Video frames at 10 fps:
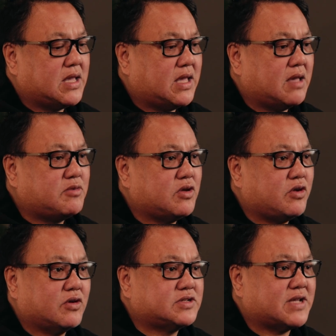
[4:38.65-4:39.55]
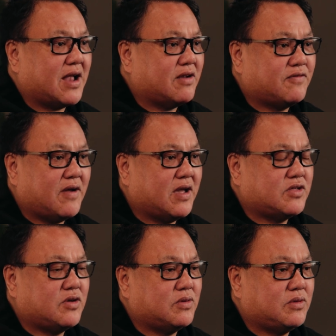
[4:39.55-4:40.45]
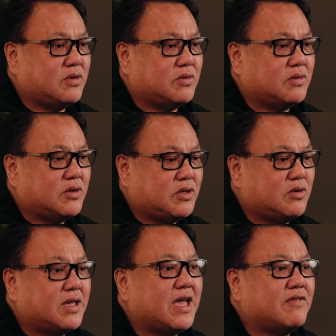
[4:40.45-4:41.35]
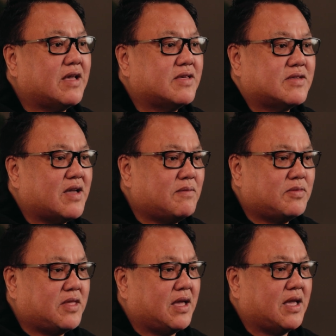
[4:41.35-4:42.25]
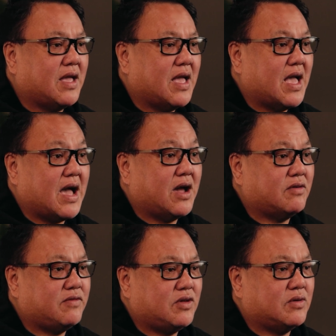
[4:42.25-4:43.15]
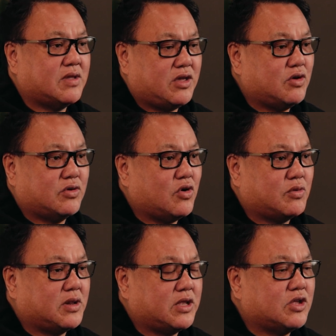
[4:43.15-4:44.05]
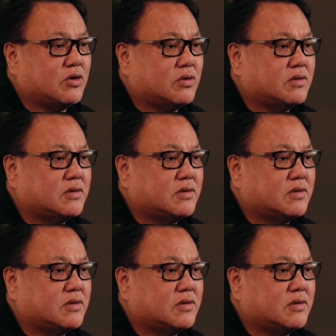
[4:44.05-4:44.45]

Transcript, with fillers: it gives you your sacrifice. You you you giving something out of you that you normally do.